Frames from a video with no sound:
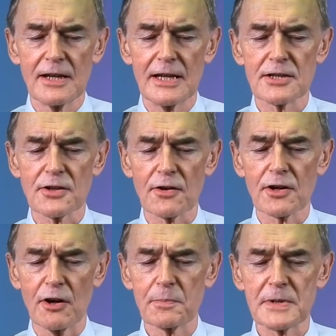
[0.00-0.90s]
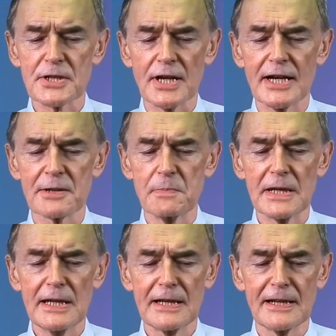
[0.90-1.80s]
Is there a God beside
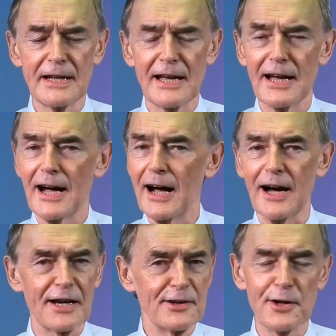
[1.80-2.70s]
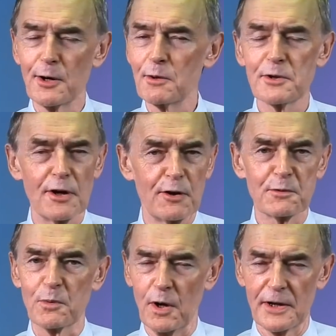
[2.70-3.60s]
me? I know
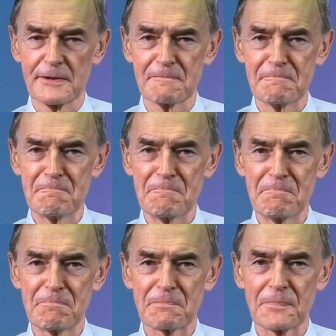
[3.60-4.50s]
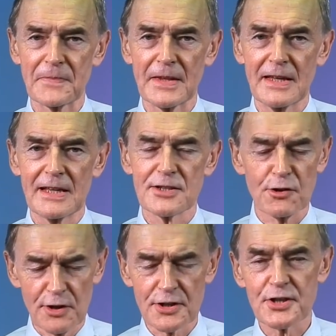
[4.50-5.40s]
not one.
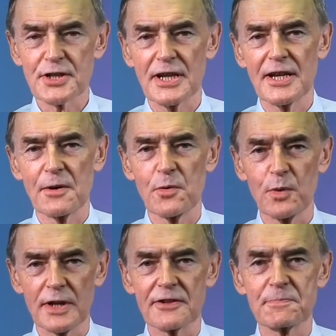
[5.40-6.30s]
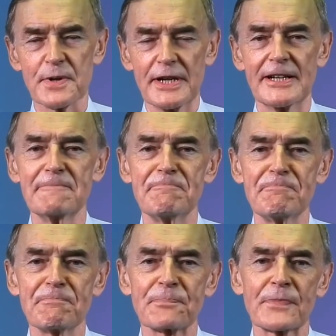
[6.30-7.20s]
Join us in a word of prayer.
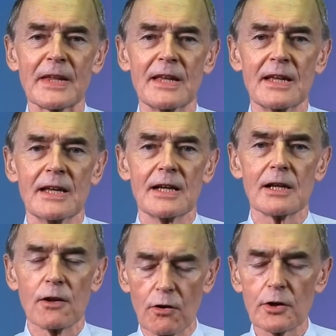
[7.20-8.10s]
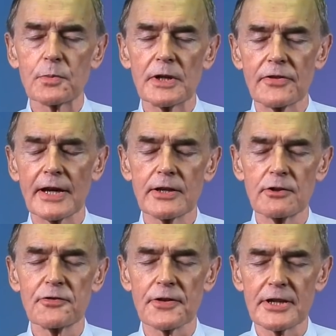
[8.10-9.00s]
Lord, we thank
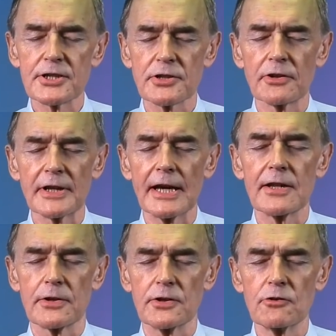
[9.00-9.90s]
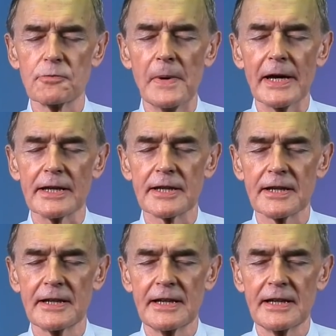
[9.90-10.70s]
you for this, the day that you've made.